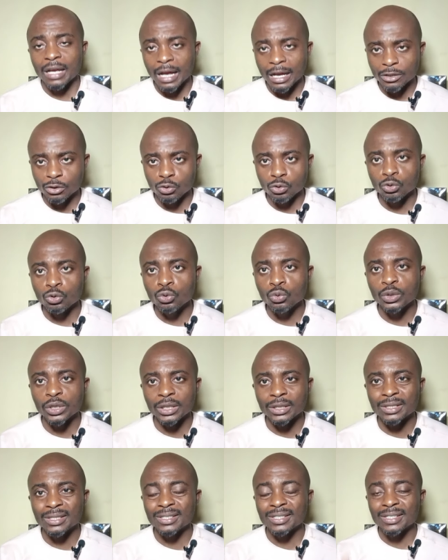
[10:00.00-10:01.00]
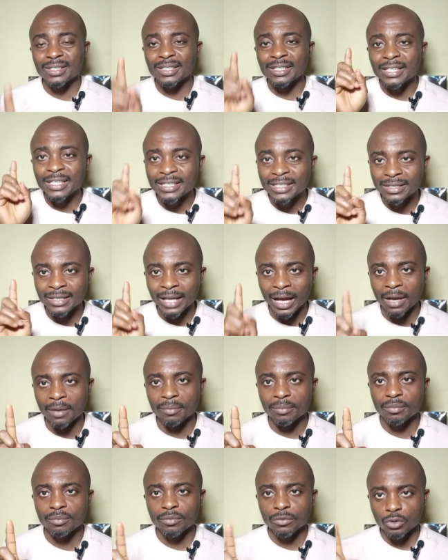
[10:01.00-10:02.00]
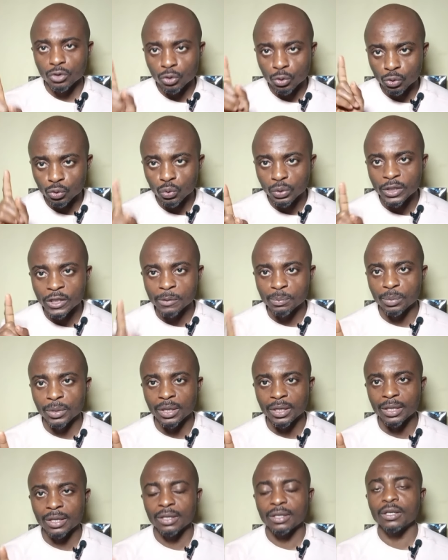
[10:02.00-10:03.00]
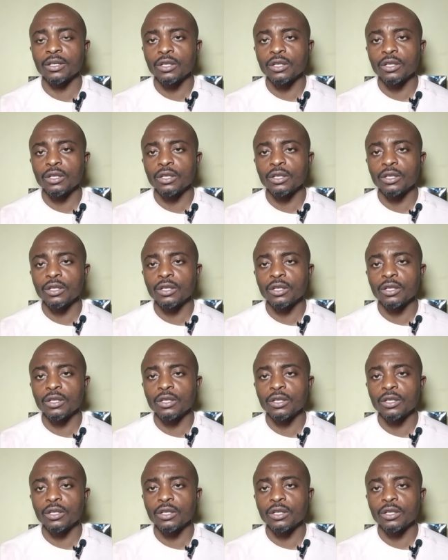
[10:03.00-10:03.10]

as you do it each time you do this prayer.